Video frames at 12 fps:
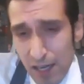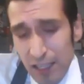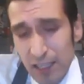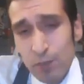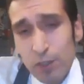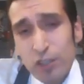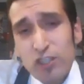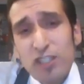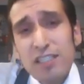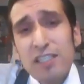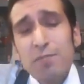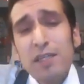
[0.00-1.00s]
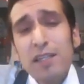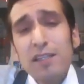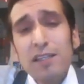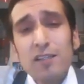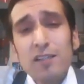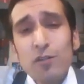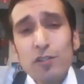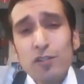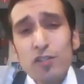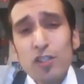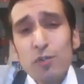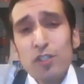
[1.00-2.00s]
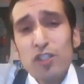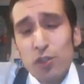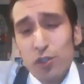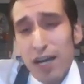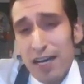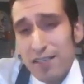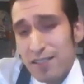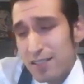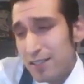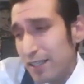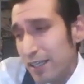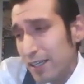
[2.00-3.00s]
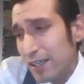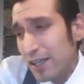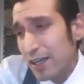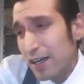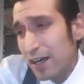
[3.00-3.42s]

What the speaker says: in order to address the